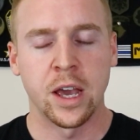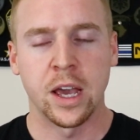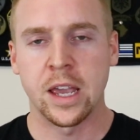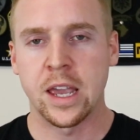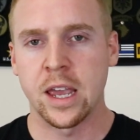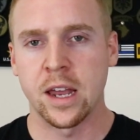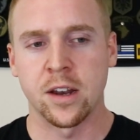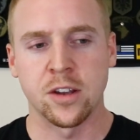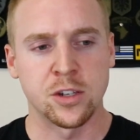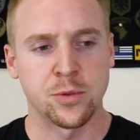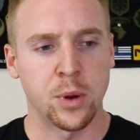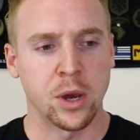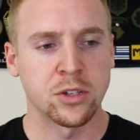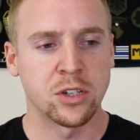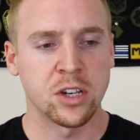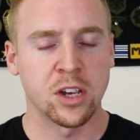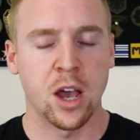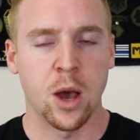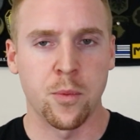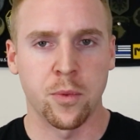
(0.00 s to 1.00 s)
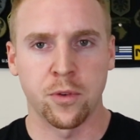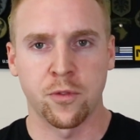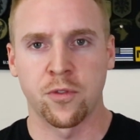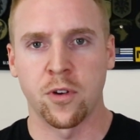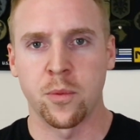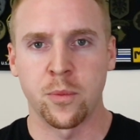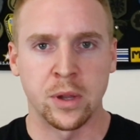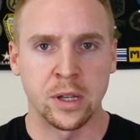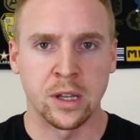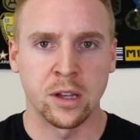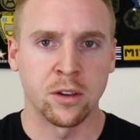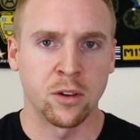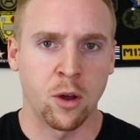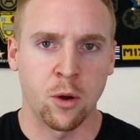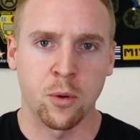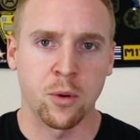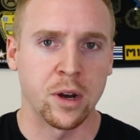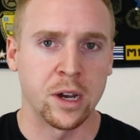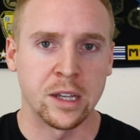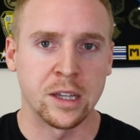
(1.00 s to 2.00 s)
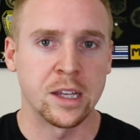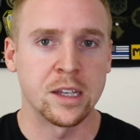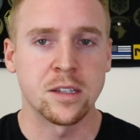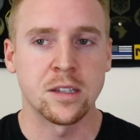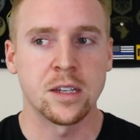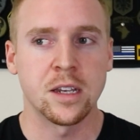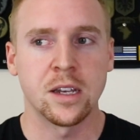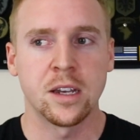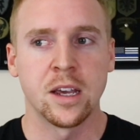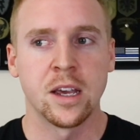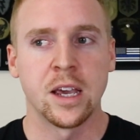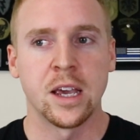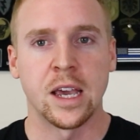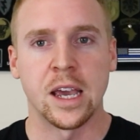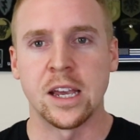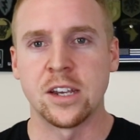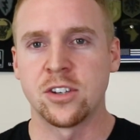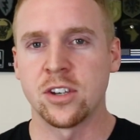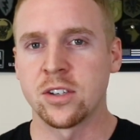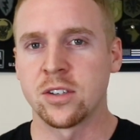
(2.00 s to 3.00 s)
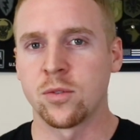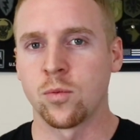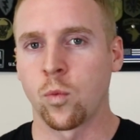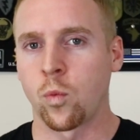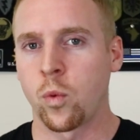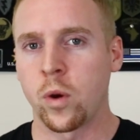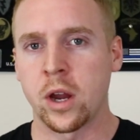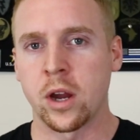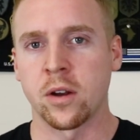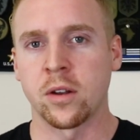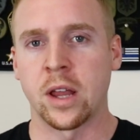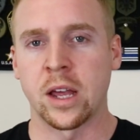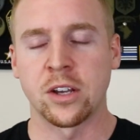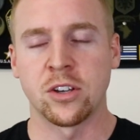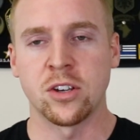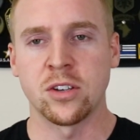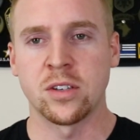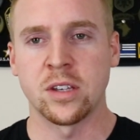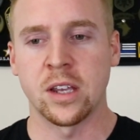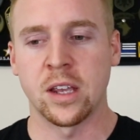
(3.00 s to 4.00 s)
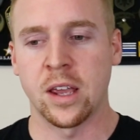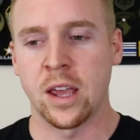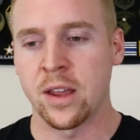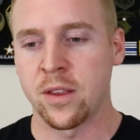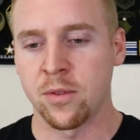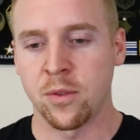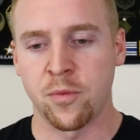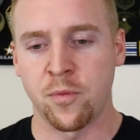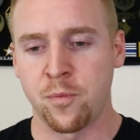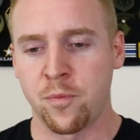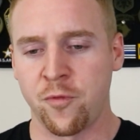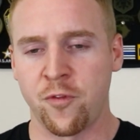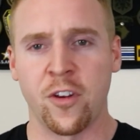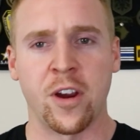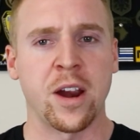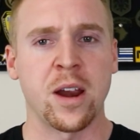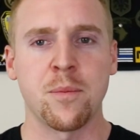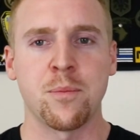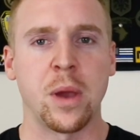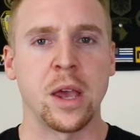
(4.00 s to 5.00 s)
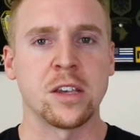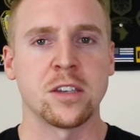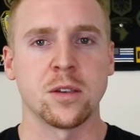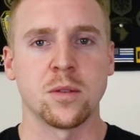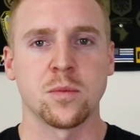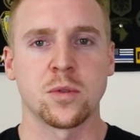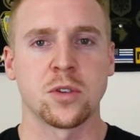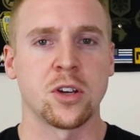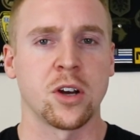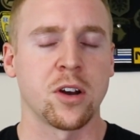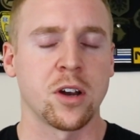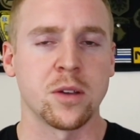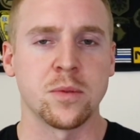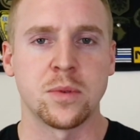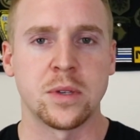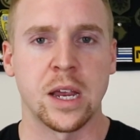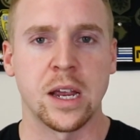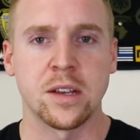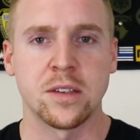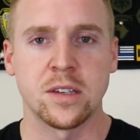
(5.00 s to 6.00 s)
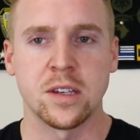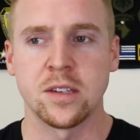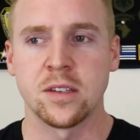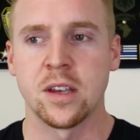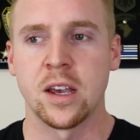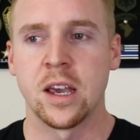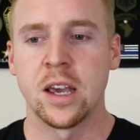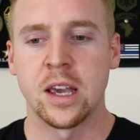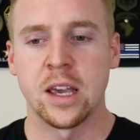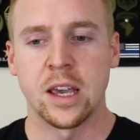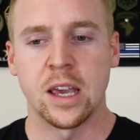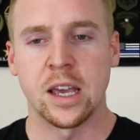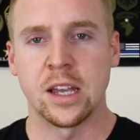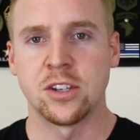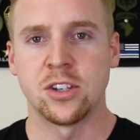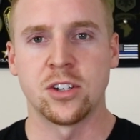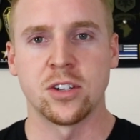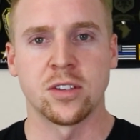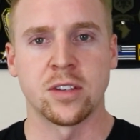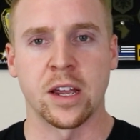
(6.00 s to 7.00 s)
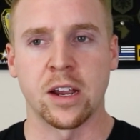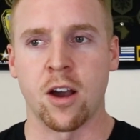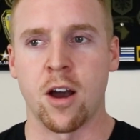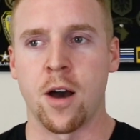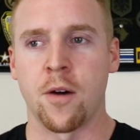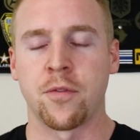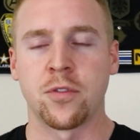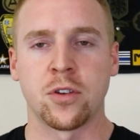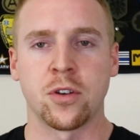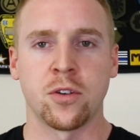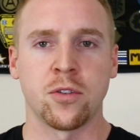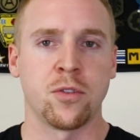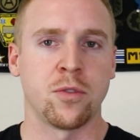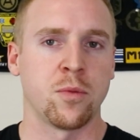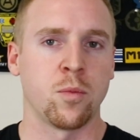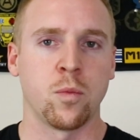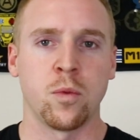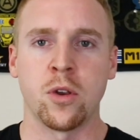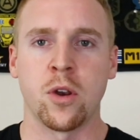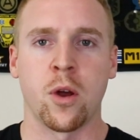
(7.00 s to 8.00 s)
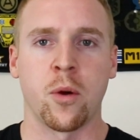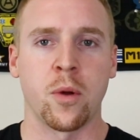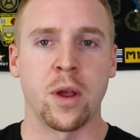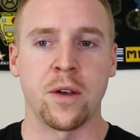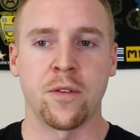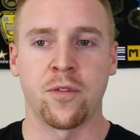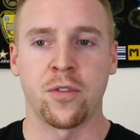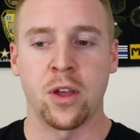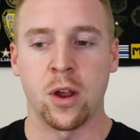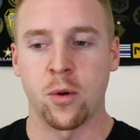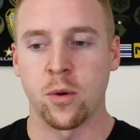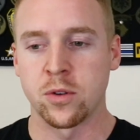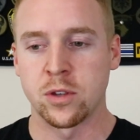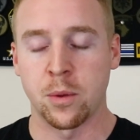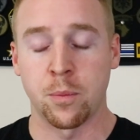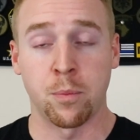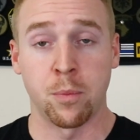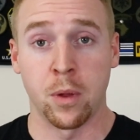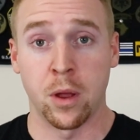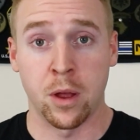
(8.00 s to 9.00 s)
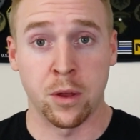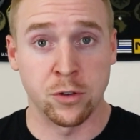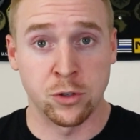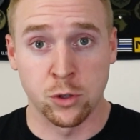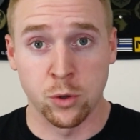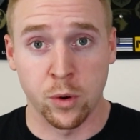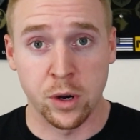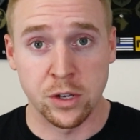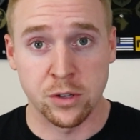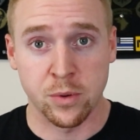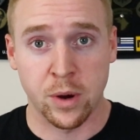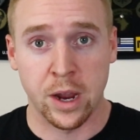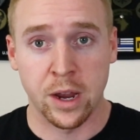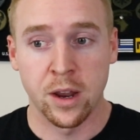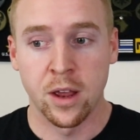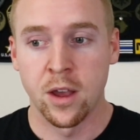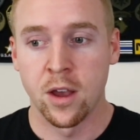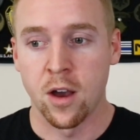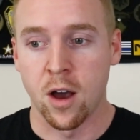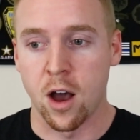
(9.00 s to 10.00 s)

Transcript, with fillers: Again, especially coming from and lower enlisted, it's just weird. Like just in very basic circumstances, it's just like officers, you know, if there was a, a choice, right?